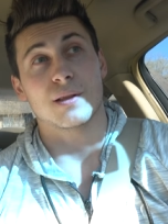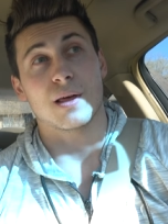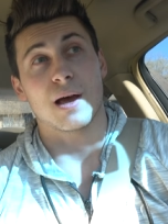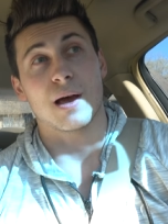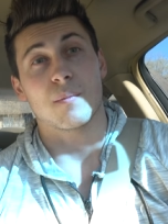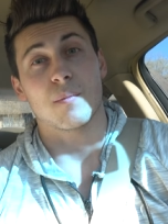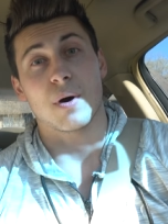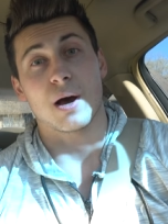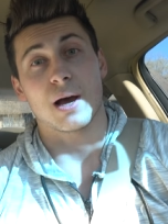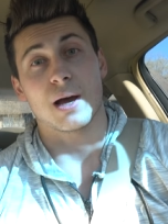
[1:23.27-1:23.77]

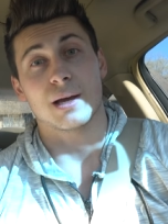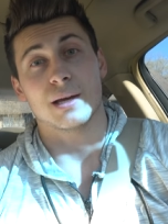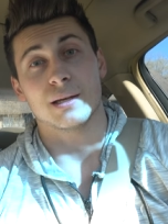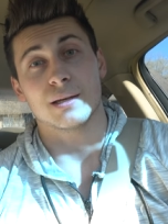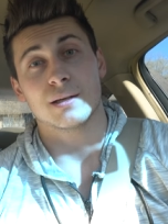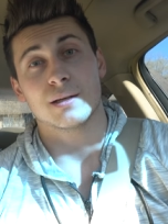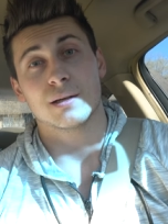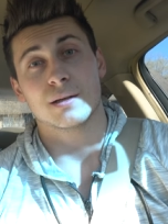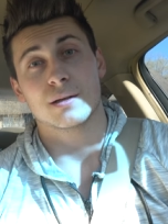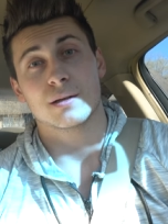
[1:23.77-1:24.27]
that
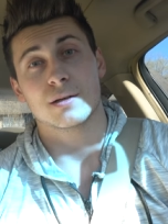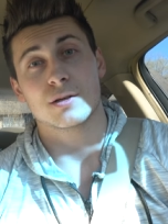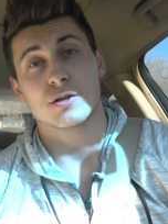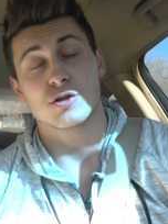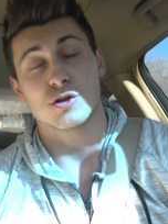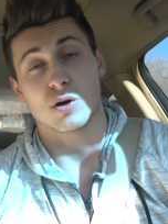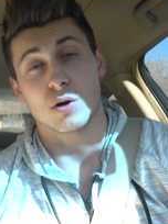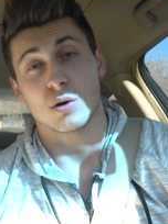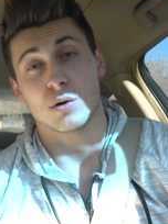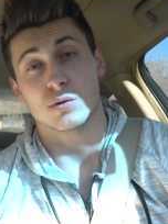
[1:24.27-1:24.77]
my
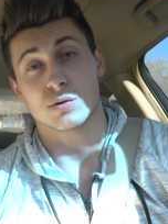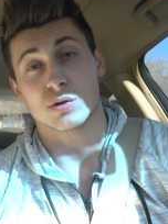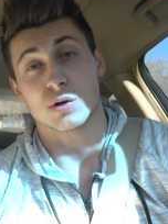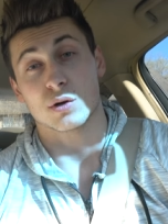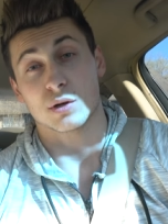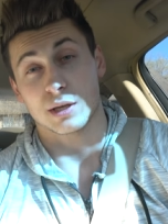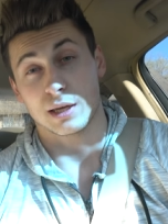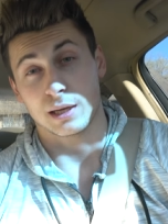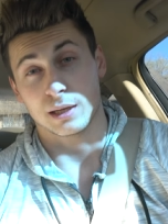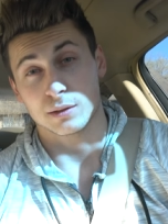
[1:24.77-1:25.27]
shows
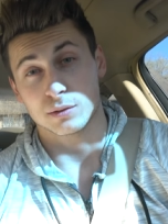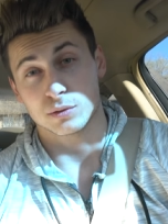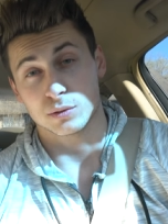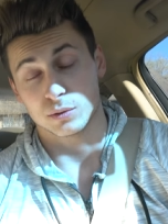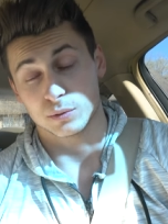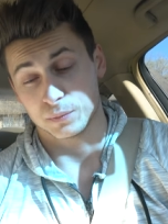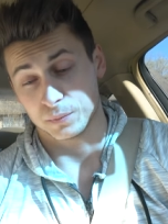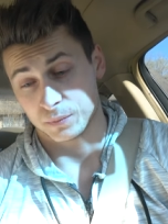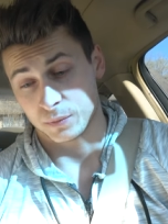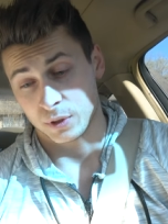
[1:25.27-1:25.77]
are
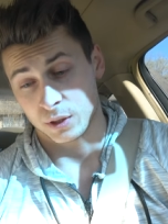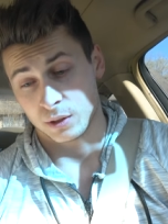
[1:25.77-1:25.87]
canceled.